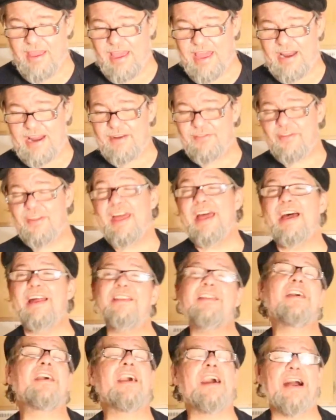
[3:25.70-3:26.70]
And after
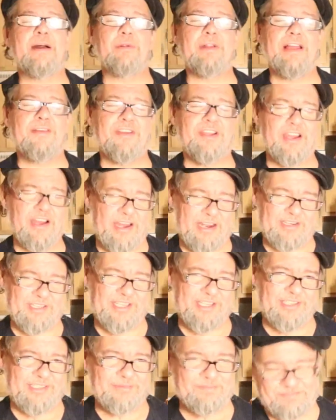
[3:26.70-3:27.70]
that, I will have a cocktail